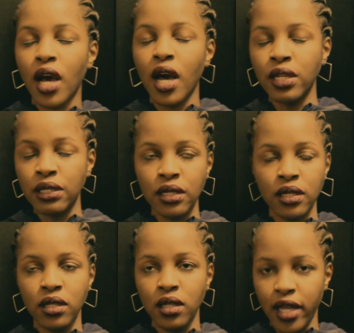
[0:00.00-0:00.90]
under
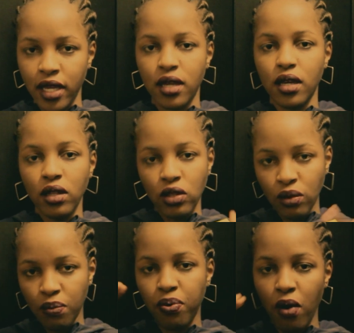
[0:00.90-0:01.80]
like the
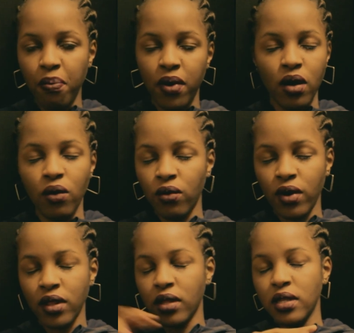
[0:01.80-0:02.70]
proper, or
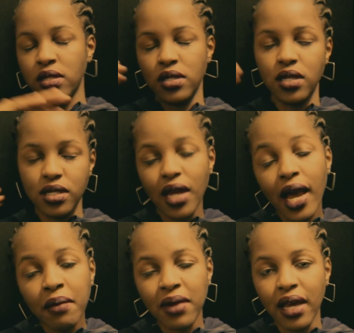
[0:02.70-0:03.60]
rather the set
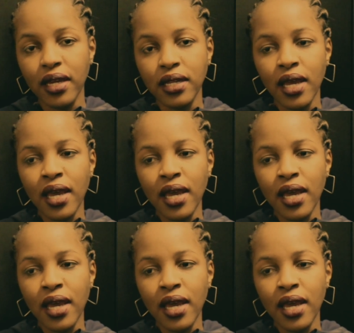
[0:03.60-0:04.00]
timeline.